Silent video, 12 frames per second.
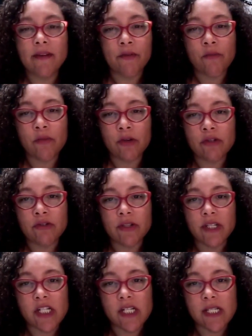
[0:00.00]
different world's
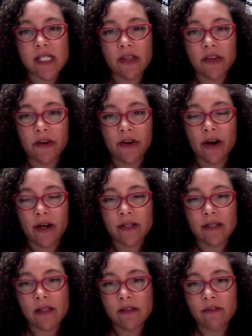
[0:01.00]
traditions, there are
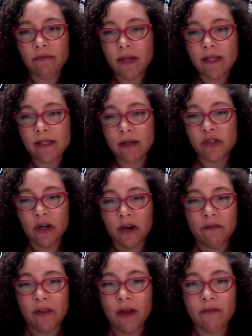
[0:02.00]
sets of beads, and I'm sure
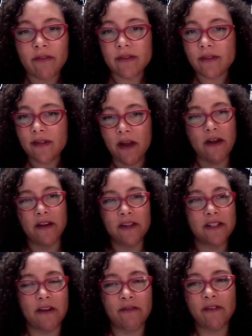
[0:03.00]
I've left
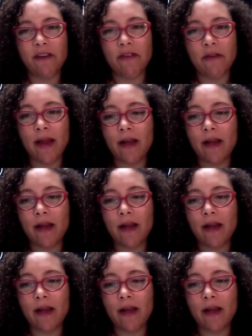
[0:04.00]
several of them